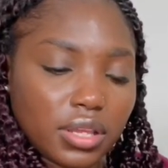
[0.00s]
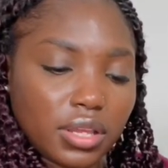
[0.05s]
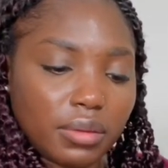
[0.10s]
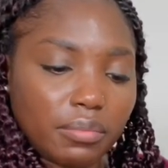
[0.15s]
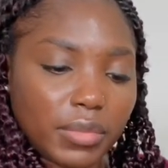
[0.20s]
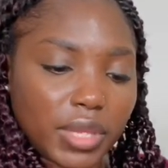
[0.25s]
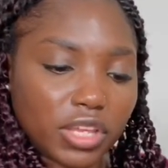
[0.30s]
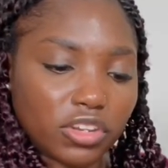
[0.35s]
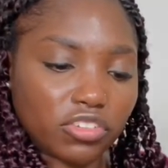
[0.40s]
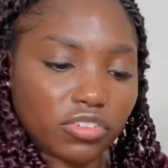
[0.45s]

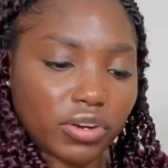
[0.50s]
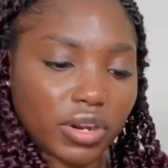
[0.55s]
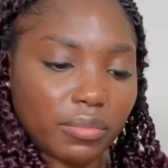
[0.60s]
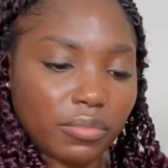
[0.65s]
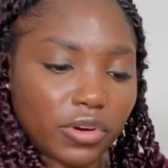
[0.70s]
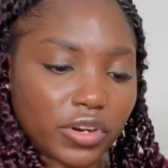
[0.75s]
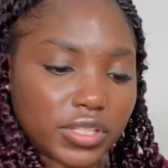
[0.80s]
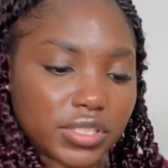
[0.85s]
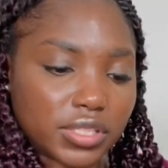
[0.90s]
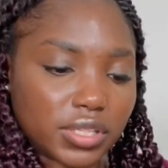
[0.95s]
Make sure I'm
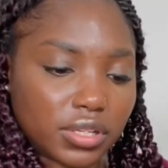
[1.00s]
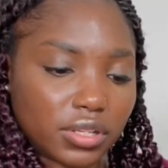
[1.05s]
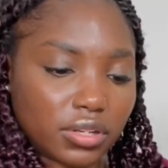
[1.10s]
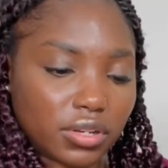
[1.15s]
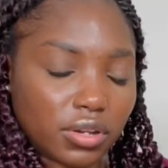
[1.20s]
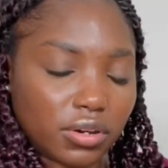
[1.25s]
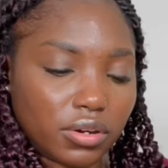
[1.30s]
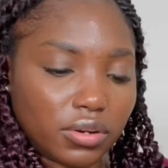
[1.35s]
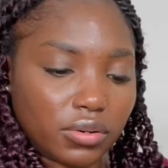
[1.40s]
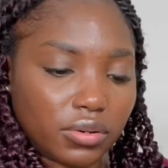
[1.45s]
pressing
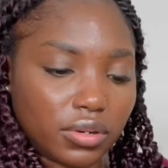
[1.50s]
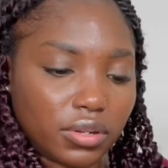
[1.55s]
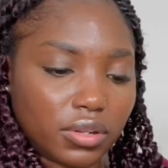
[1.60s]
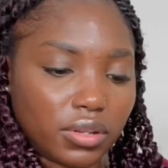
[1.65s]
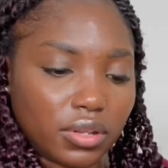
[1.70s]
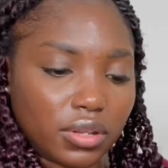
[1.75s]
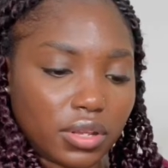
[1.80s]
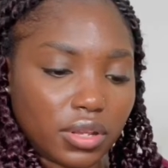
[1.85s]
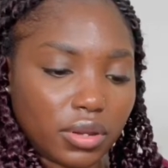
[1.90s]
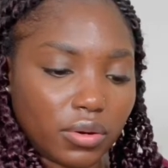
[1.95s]
down.
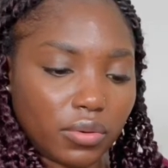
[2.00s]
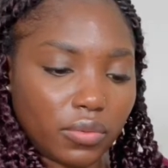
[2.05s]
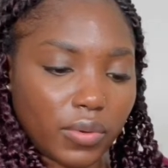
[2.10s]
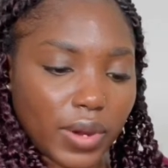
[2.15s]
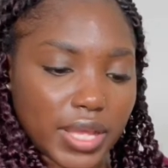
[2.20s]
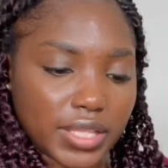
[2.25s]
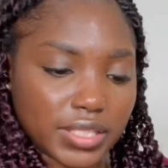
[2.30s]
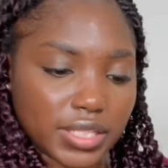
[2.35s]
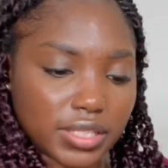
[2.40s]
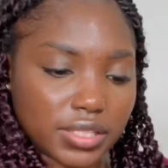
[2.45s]

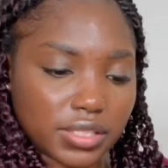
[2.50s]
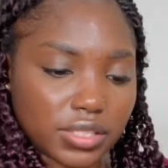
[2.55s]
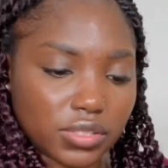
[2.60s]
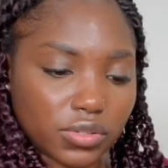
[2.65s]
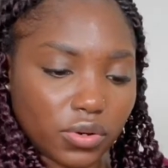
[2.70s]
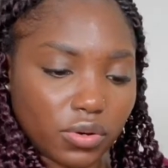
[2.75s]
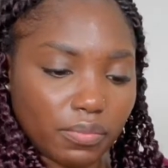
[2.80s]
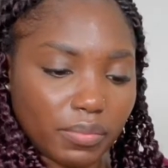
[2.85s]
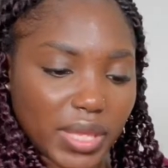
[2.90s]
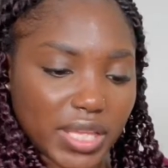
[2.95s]
Why is it
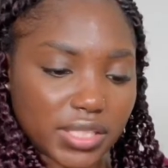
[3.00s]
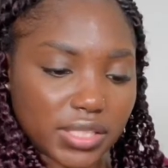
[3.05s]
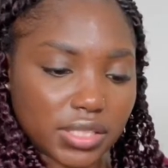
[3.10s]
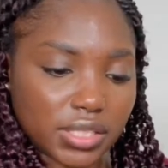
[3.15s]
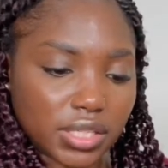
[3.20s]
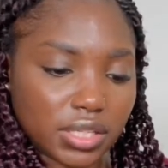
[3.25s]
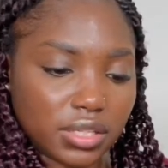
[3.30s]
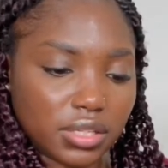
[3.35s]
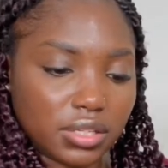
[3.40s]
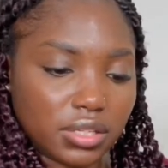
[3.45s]
so
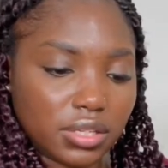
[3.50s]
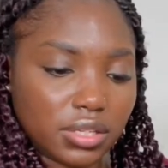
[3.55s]
messy?